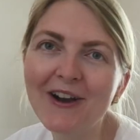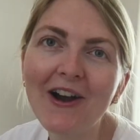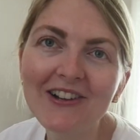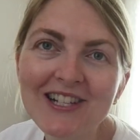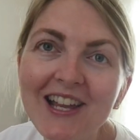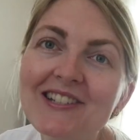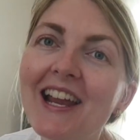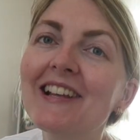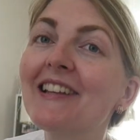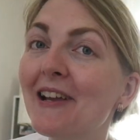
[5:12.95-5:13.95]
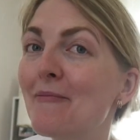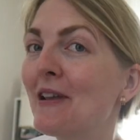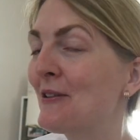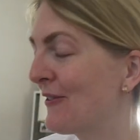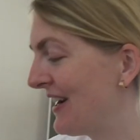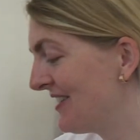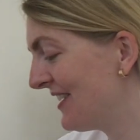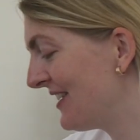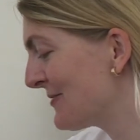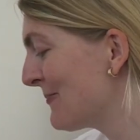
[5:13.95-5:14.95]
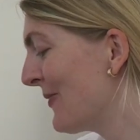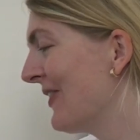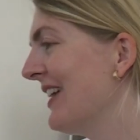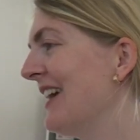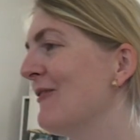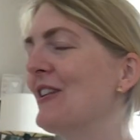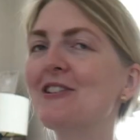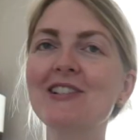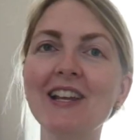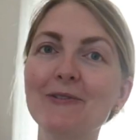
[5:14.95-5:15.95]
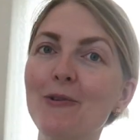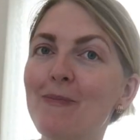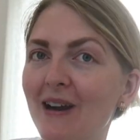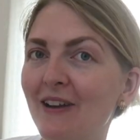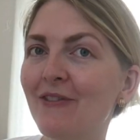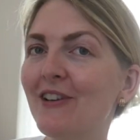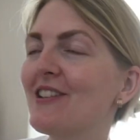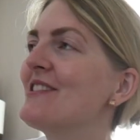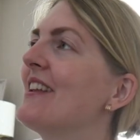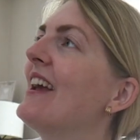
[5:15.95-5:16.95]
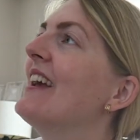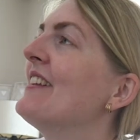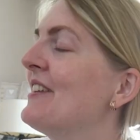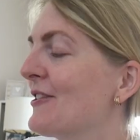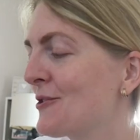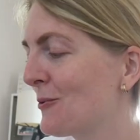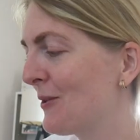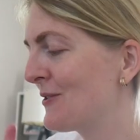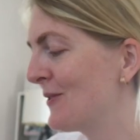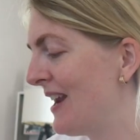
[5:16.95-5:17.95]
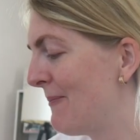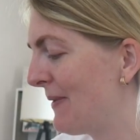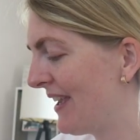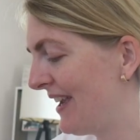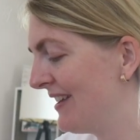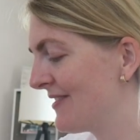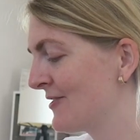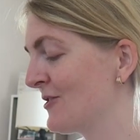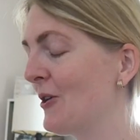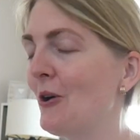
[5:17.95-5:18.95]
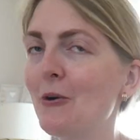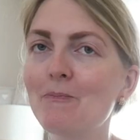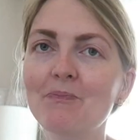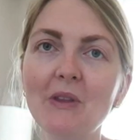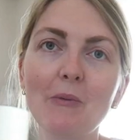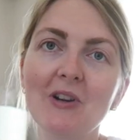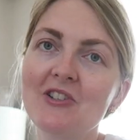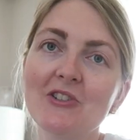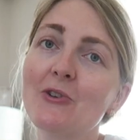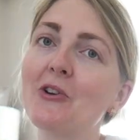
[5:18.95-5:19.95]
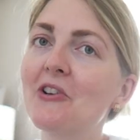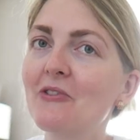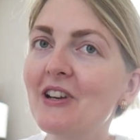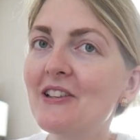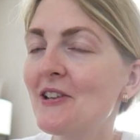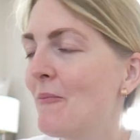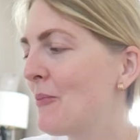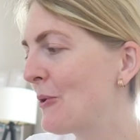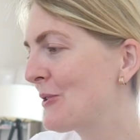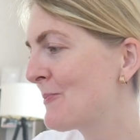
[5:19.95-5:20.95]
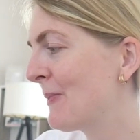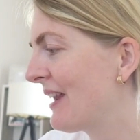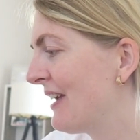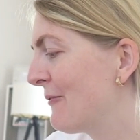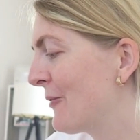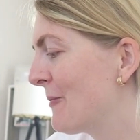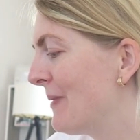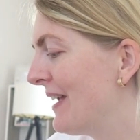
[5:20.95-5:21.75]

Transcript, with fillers: Aksel's acting a bit crazy this morning. We just had our breakfast and he doesn't want to nap yet. So we're just gonna read some books, play for a